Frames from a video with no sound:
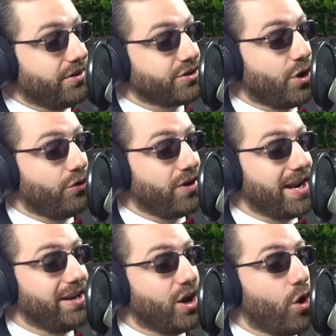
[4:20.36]
there is
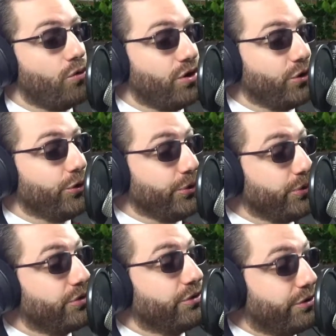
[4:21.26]
already a real
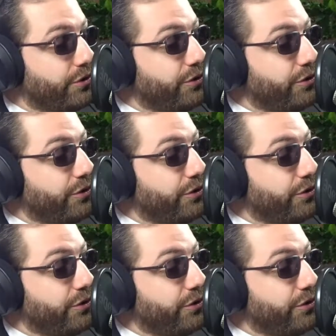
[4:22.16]
use for